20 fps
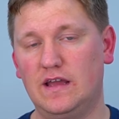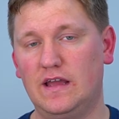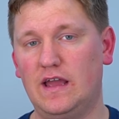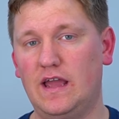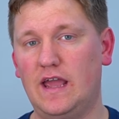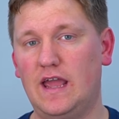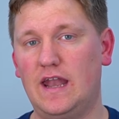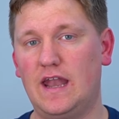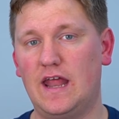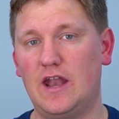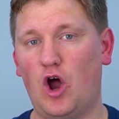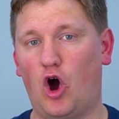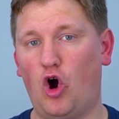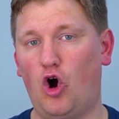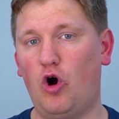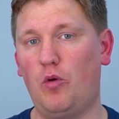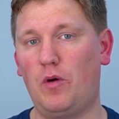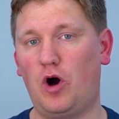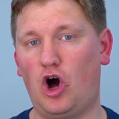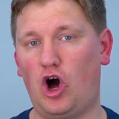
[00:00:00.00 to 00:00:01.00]
in an
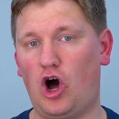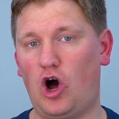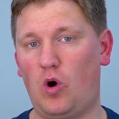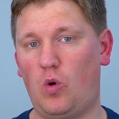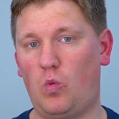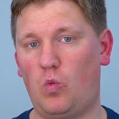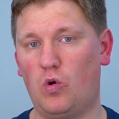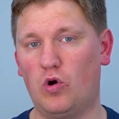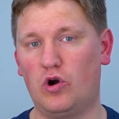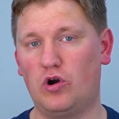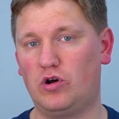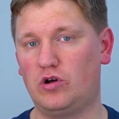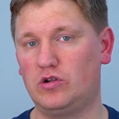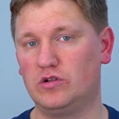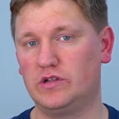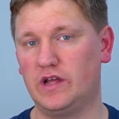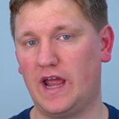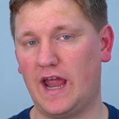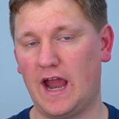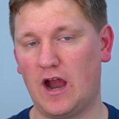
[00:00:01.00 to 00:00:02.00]
Omaha
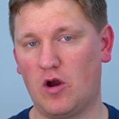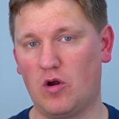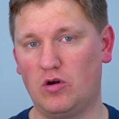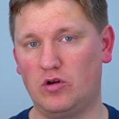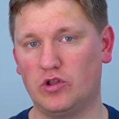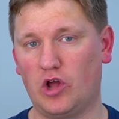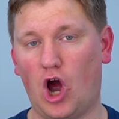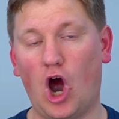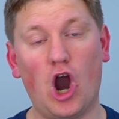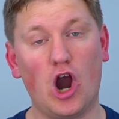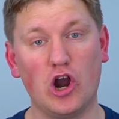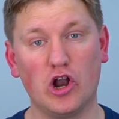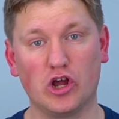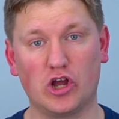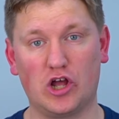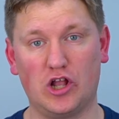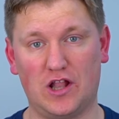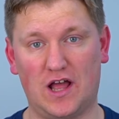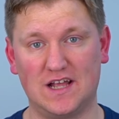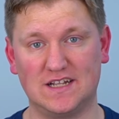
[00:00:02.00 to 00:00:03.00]
World-Herald
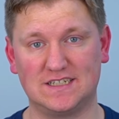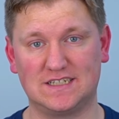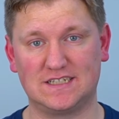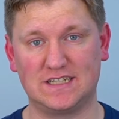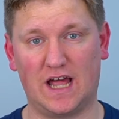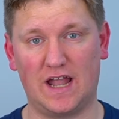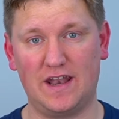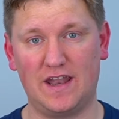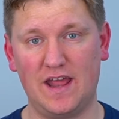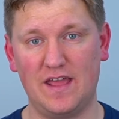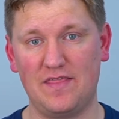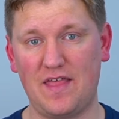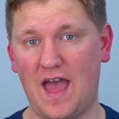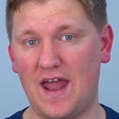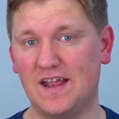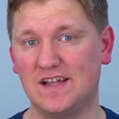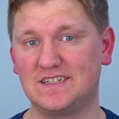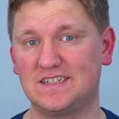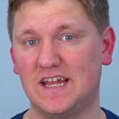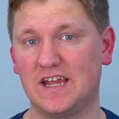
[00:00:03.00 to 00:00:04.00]
article on Sunday, that
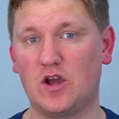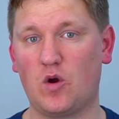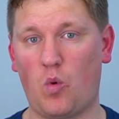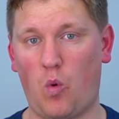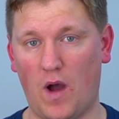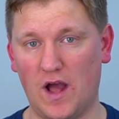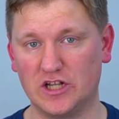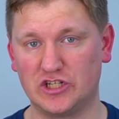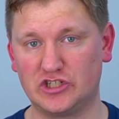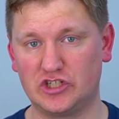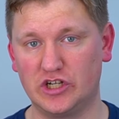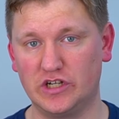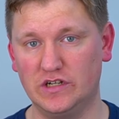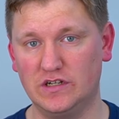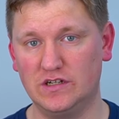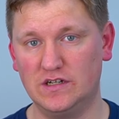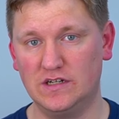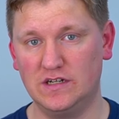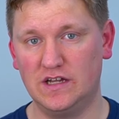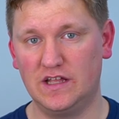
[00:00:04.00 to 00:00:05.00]
is a question
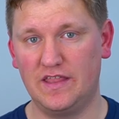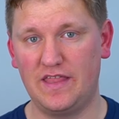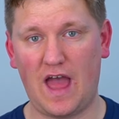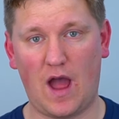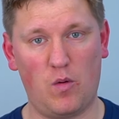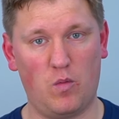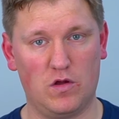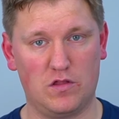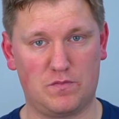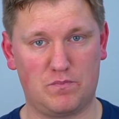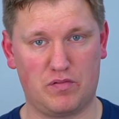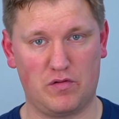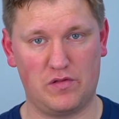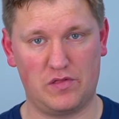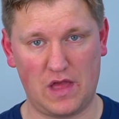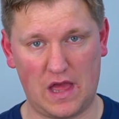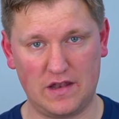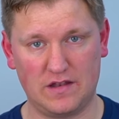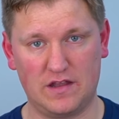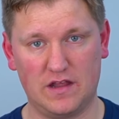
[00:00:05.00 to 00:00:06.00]
that was
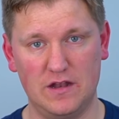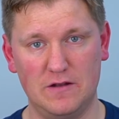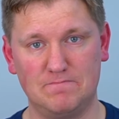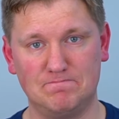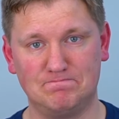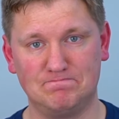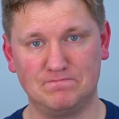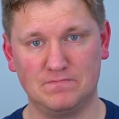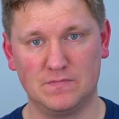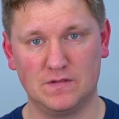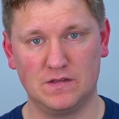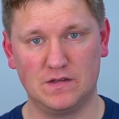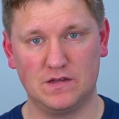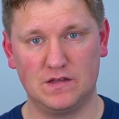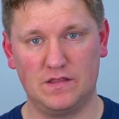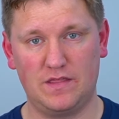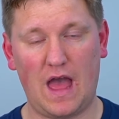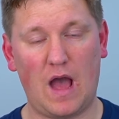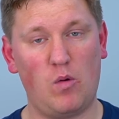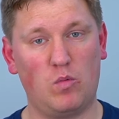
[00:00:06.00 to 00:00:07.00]
presented.
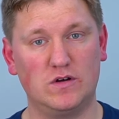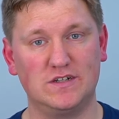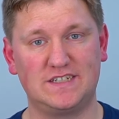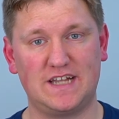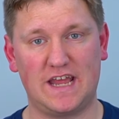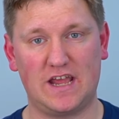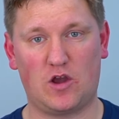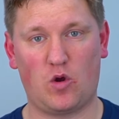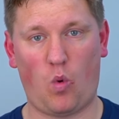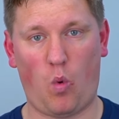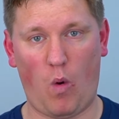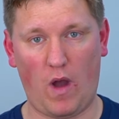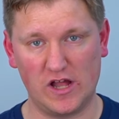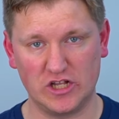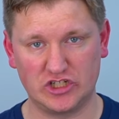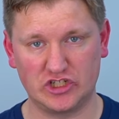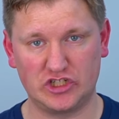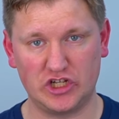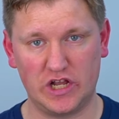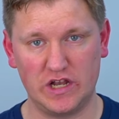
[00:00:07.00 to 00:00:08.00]
That was a
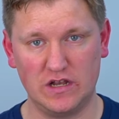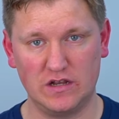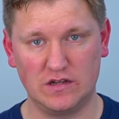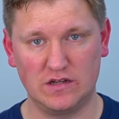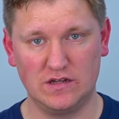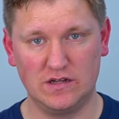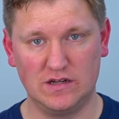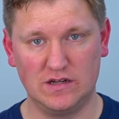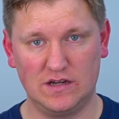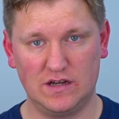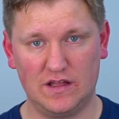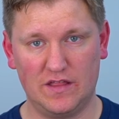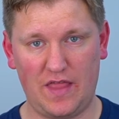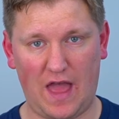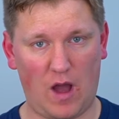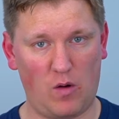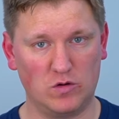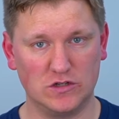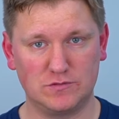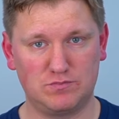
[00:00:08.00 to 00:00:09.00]
question
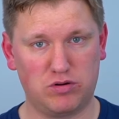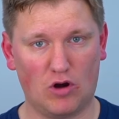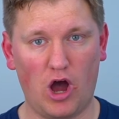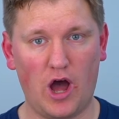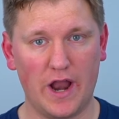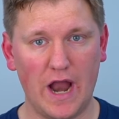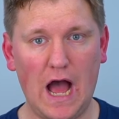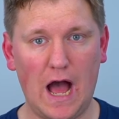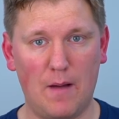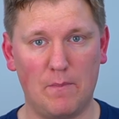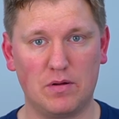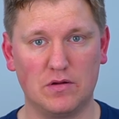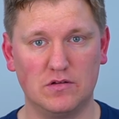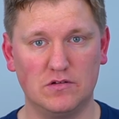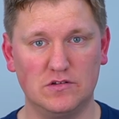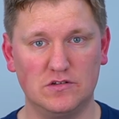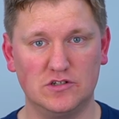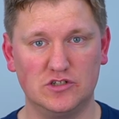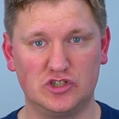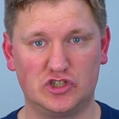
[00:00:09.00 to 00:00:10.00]
that was brought up.
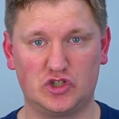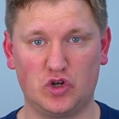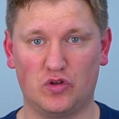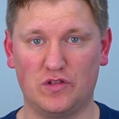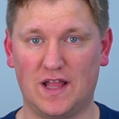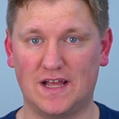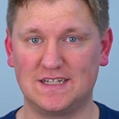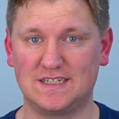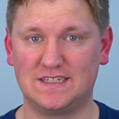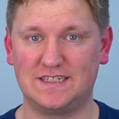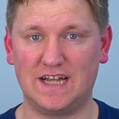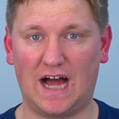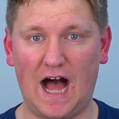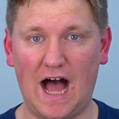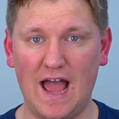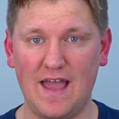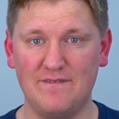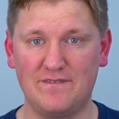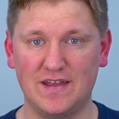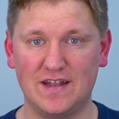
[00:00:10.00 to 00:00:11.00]
So let's
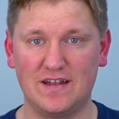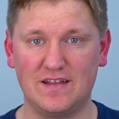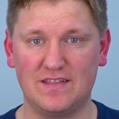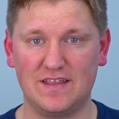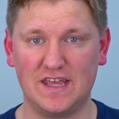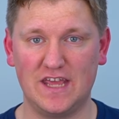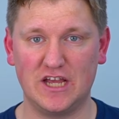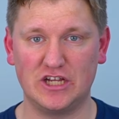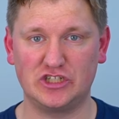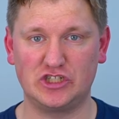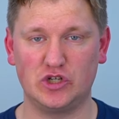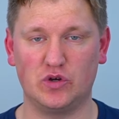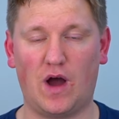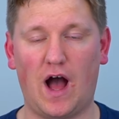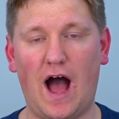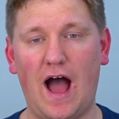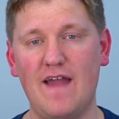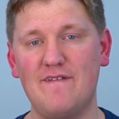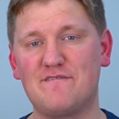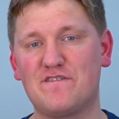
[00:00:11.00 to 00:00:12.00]
dive into the issue.
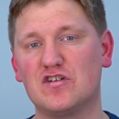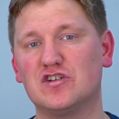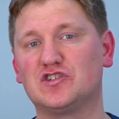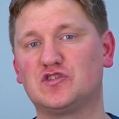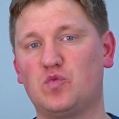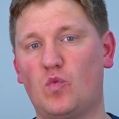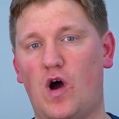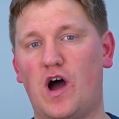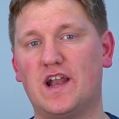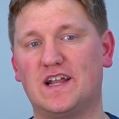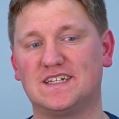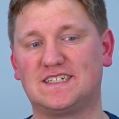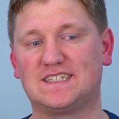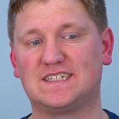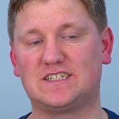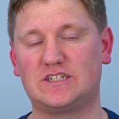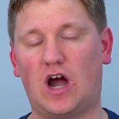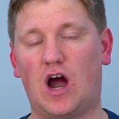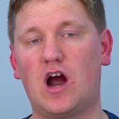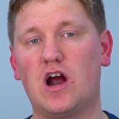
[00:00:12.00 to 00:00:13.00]
I first want to
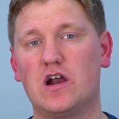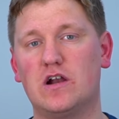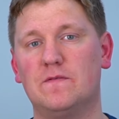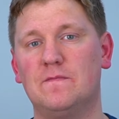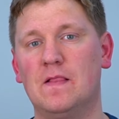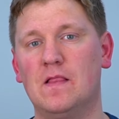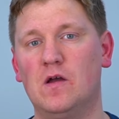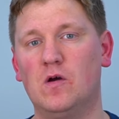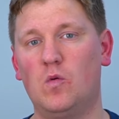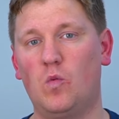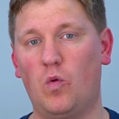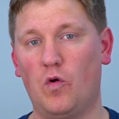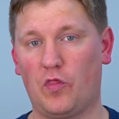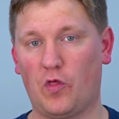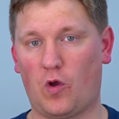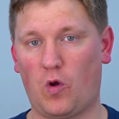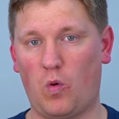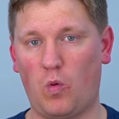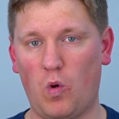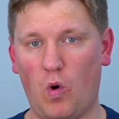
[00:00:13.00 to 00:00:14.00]
start with
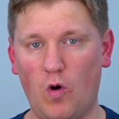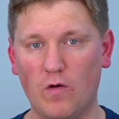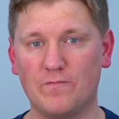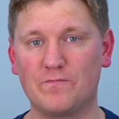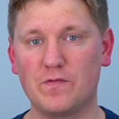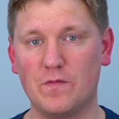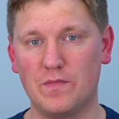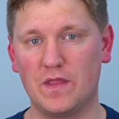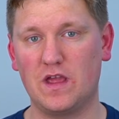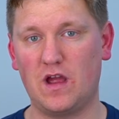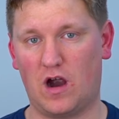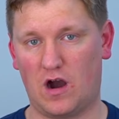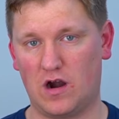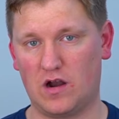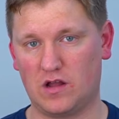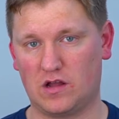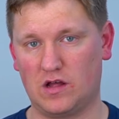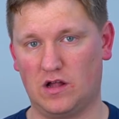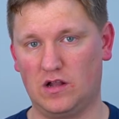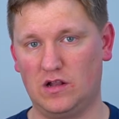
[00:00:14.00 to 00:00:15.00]
a quote from the
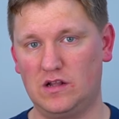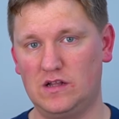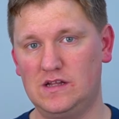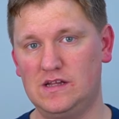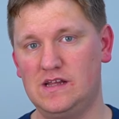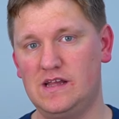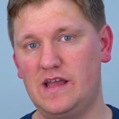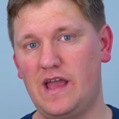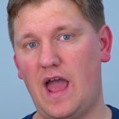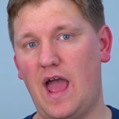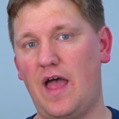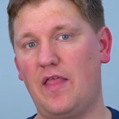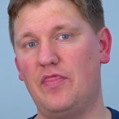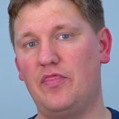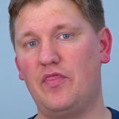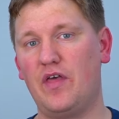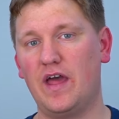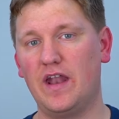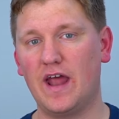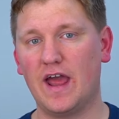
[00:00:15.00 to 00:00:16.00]
article,
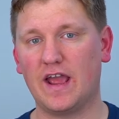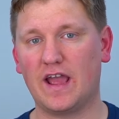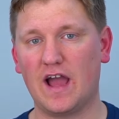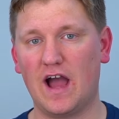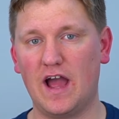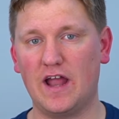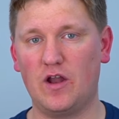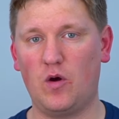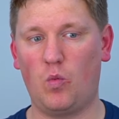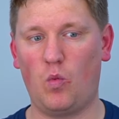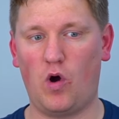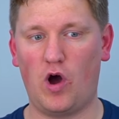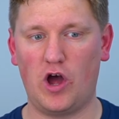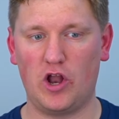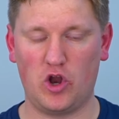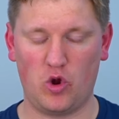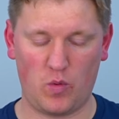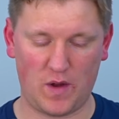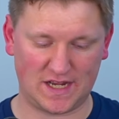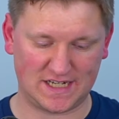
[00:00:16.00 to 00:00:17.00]
and then I kind of
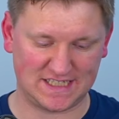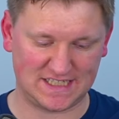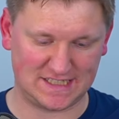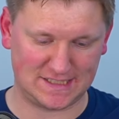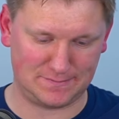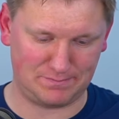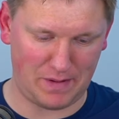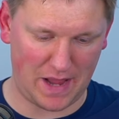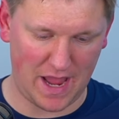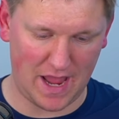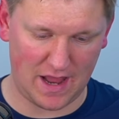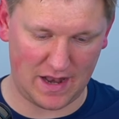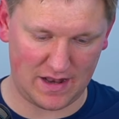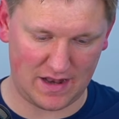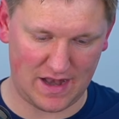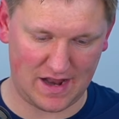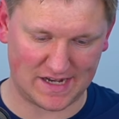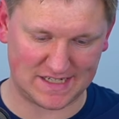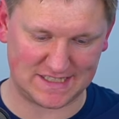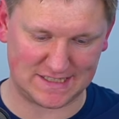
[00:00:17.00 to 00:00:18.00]
want to expand
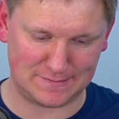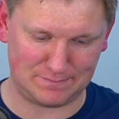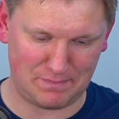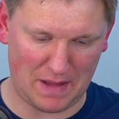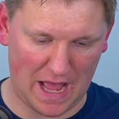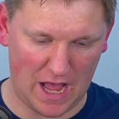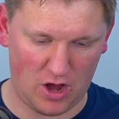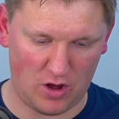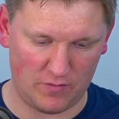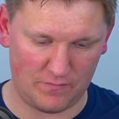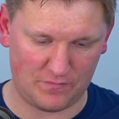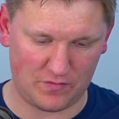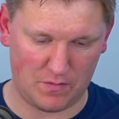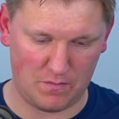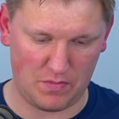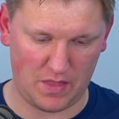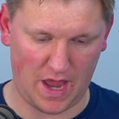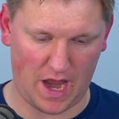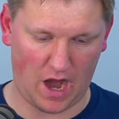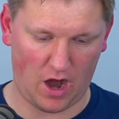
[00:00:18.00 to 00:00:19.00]
and expound
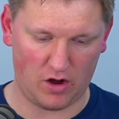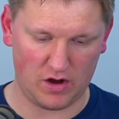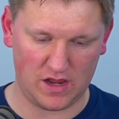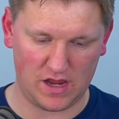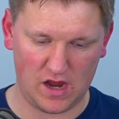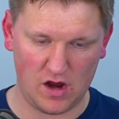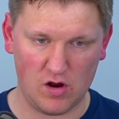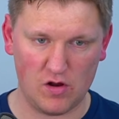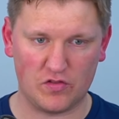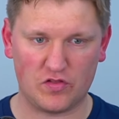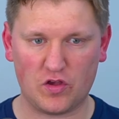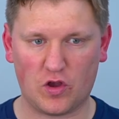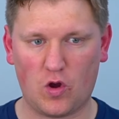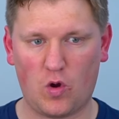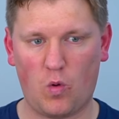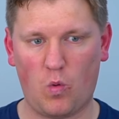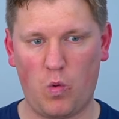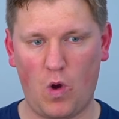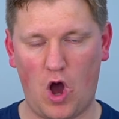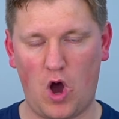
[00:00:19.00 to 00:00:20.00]
from there. Here's a
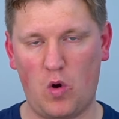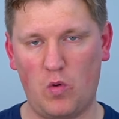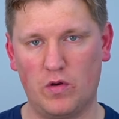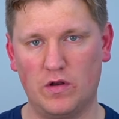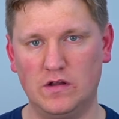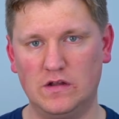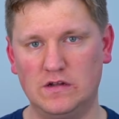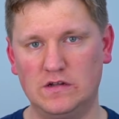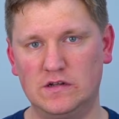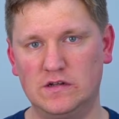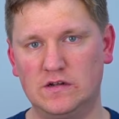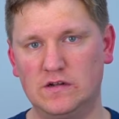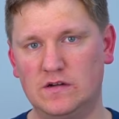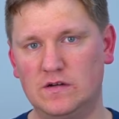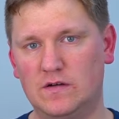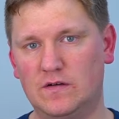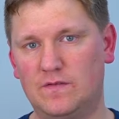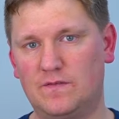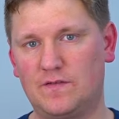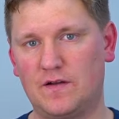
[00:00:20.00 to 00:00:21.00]
quote
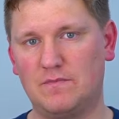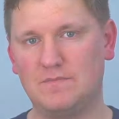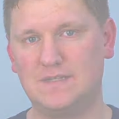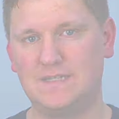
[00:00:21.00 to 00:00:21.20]
from